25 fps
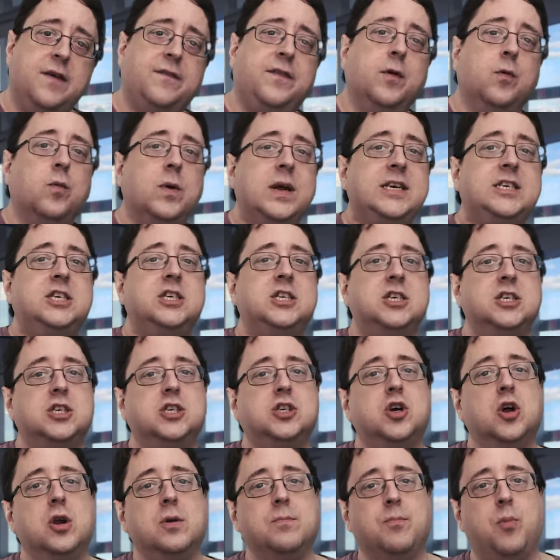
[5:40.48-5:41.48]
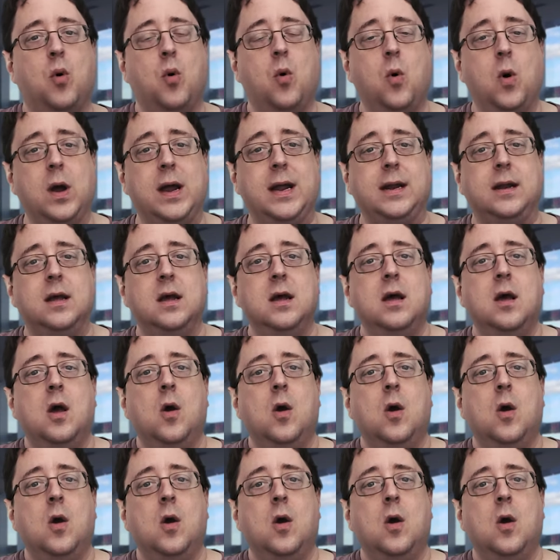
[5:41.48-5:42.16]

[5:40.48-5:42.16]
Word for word: if it reaches a certain point,